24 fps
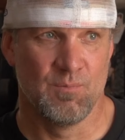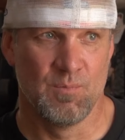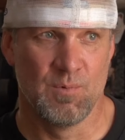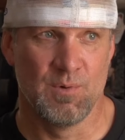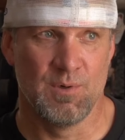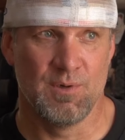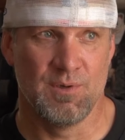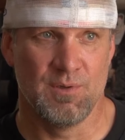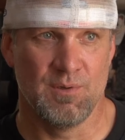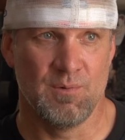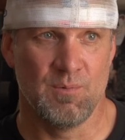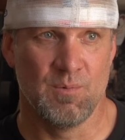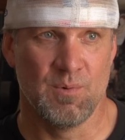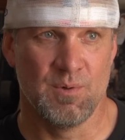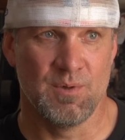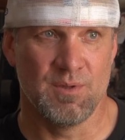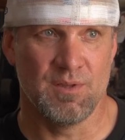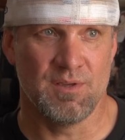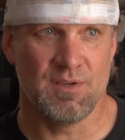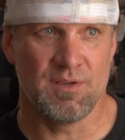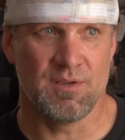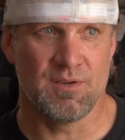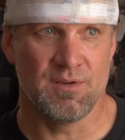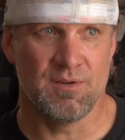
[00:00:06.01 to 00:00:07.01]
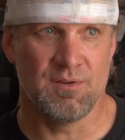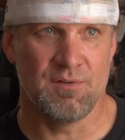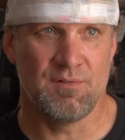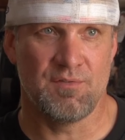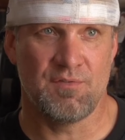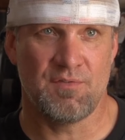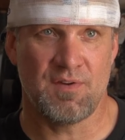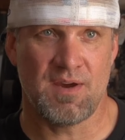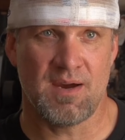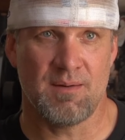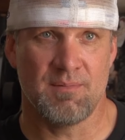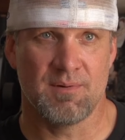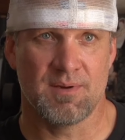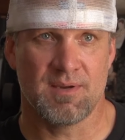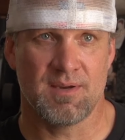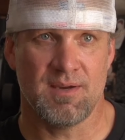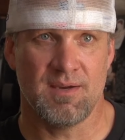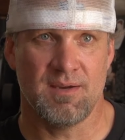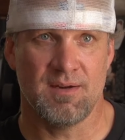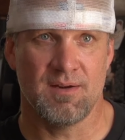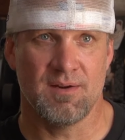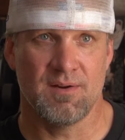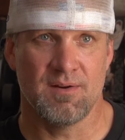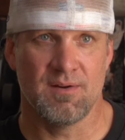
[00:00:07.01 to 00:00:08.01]
really, really good
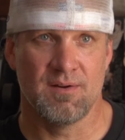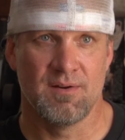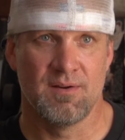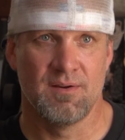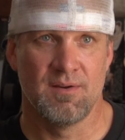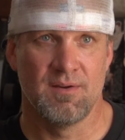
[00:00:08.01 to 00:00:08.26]
fabricator